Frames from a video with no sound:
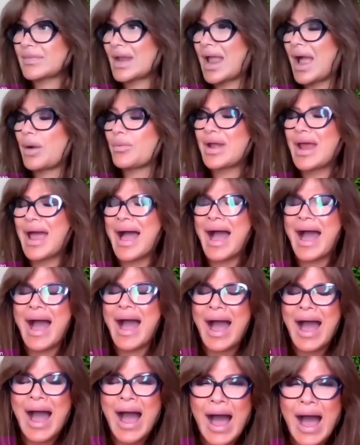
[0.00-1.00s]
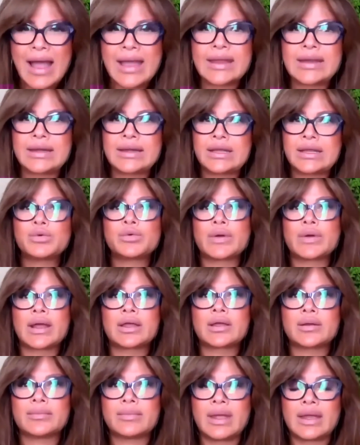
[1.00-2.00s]
I would highly
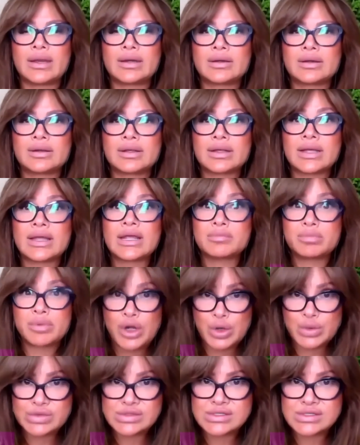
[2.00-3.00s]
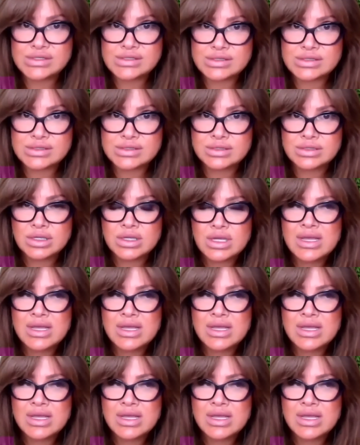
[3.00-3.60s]
recommend hypnosis.